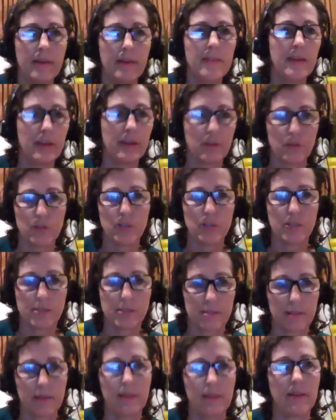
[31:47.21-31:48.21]
They could
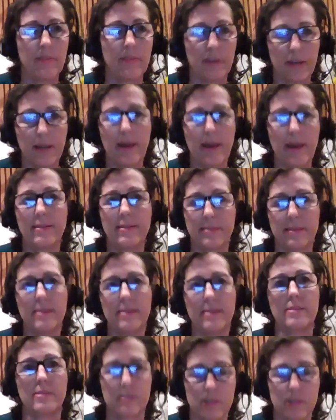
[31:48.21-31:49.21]
just leave it as
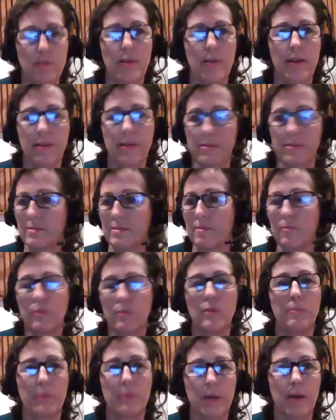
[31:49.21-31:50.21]
is. So that
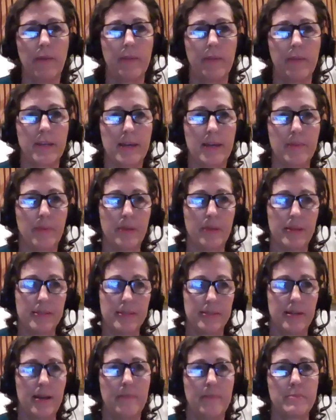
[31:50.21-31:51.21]
would be on the table
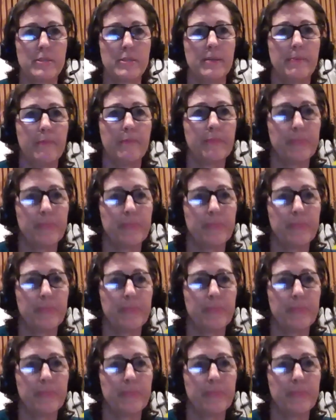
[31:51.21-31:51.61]
as an option.